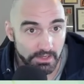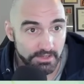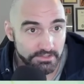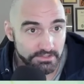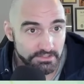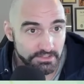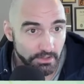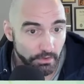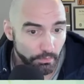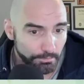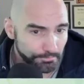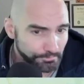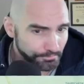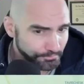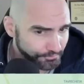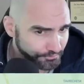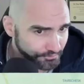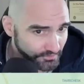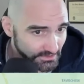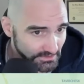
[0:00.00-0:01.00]
So
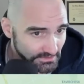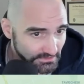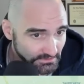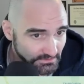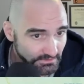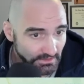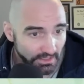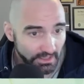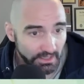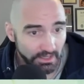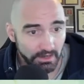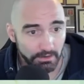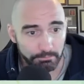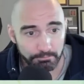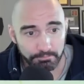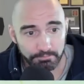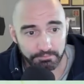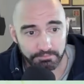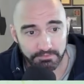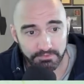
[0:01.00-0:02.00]
the
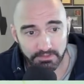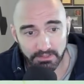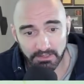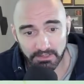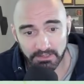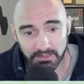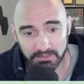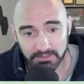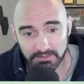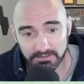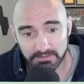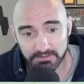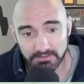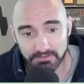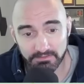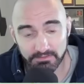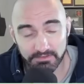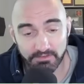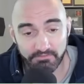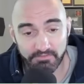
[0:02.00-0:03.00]

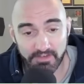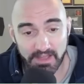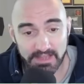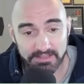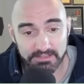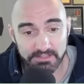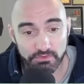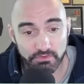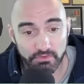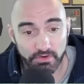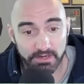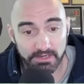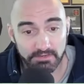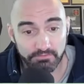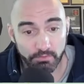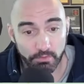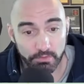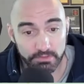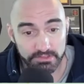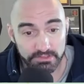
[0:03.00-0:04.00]
fact that Ukrainian
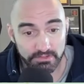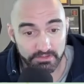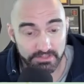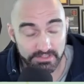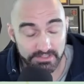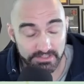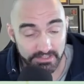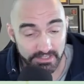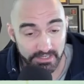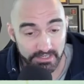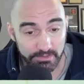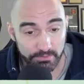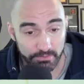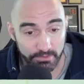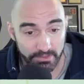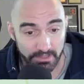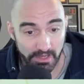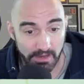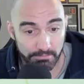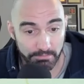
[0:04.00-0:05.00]
forces are
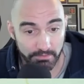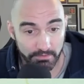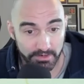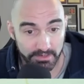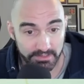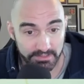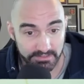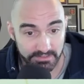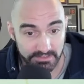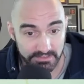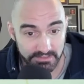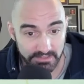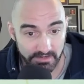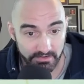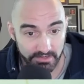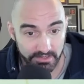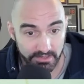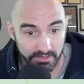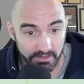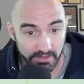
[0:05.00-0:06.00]
continually operating in this
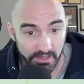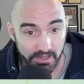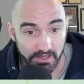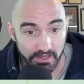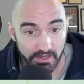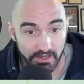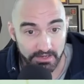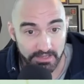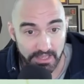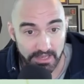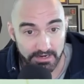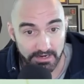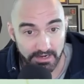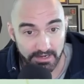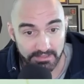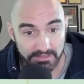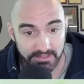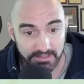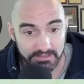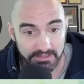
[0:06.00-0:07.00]
area, again,
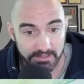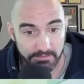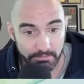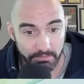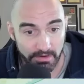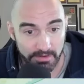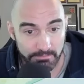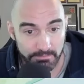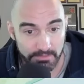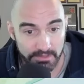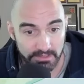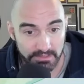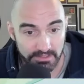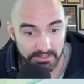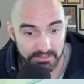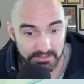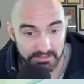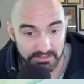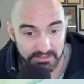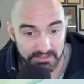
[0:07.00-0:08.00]
I think they probably mean
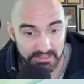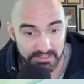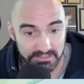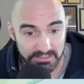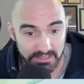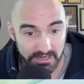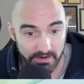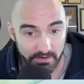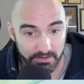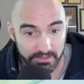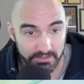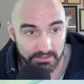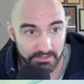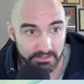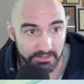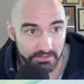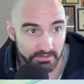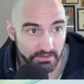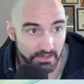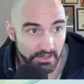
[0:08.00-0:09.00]
in this area
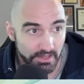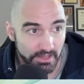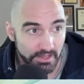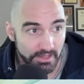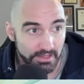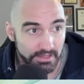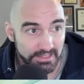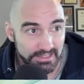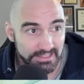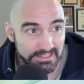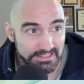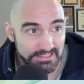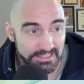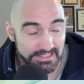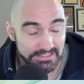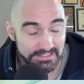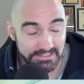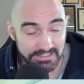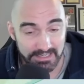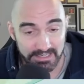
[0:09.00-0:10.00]
here, is
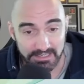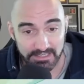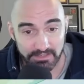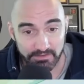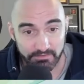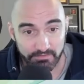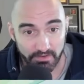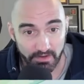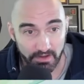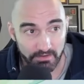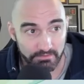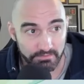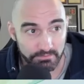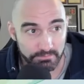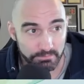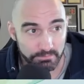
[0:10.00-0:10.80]
indicative of,